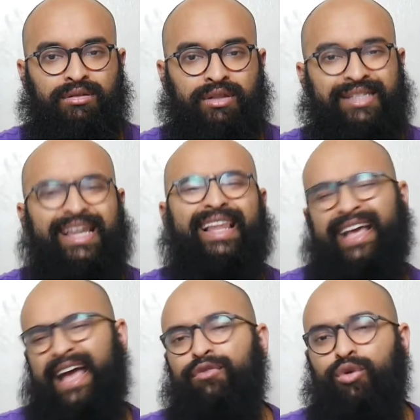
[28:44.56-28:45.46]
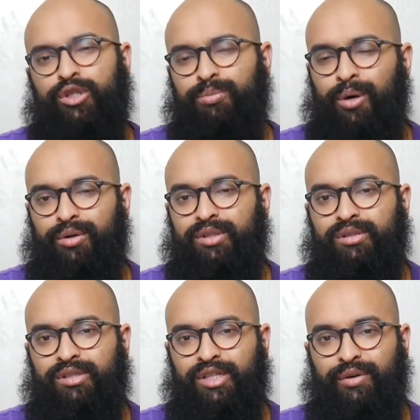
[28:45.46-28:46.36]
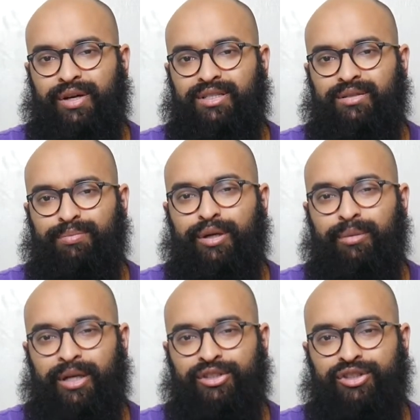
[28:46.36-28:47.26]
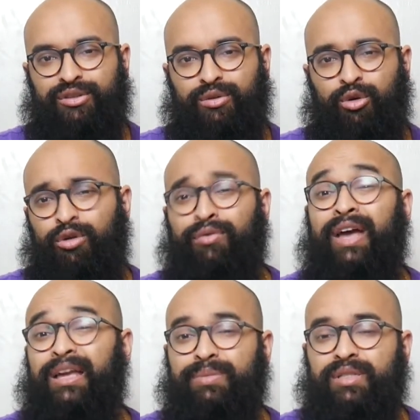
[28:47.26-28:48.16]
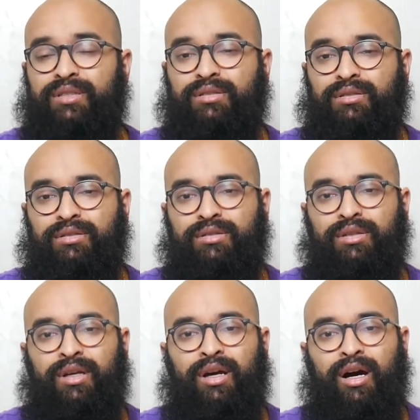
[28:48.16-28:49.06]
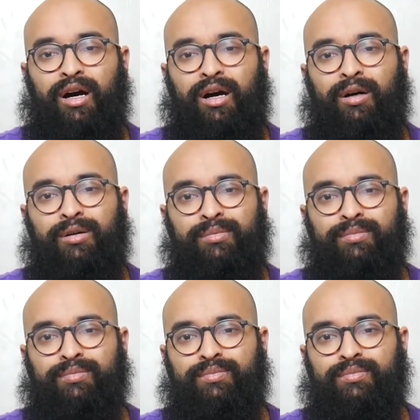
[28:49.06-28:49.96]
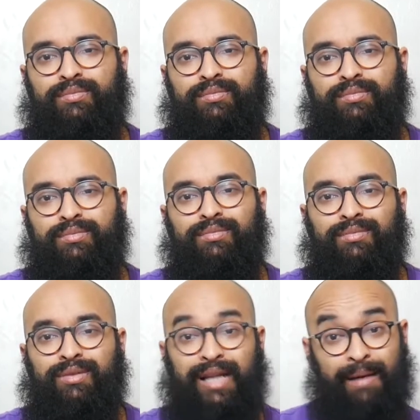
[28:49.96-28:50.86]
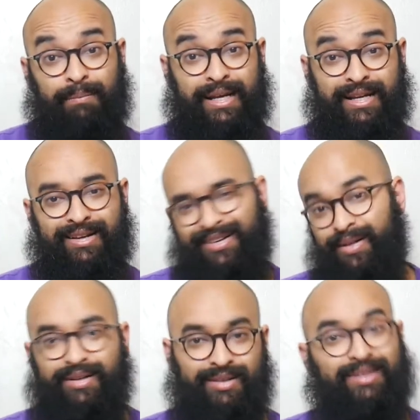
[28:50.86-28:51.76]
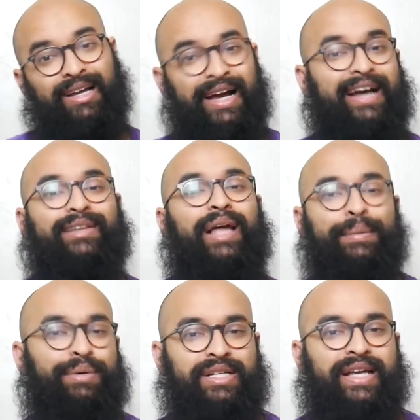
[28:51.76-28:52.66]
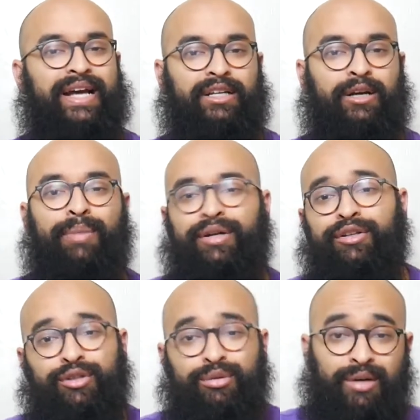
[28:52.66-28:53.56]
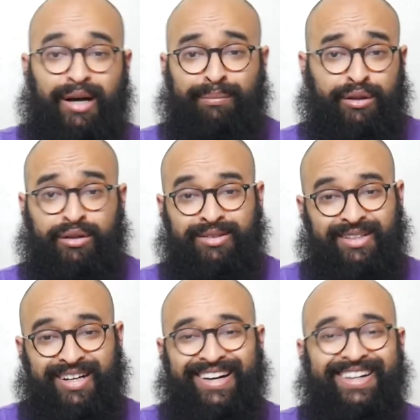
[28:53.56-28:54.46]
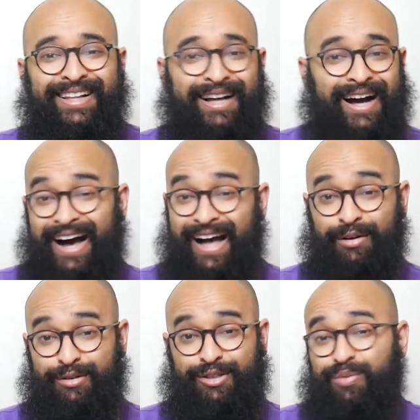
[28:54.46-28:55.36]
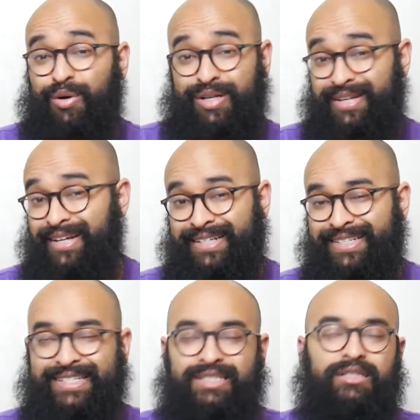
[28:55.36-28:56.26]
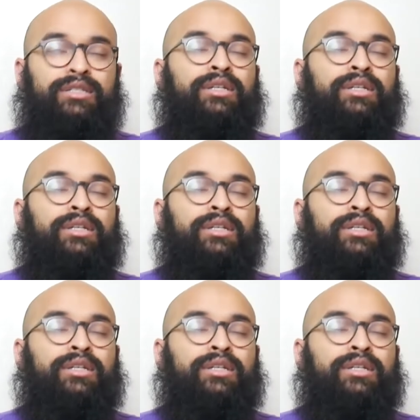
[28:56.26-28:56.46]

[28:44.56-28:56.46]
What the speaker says: Because like everyone smokes cigarettes, pretty much, or vapes. Not me. I pretend to act like I'm better than you. I don't smoke nicotine.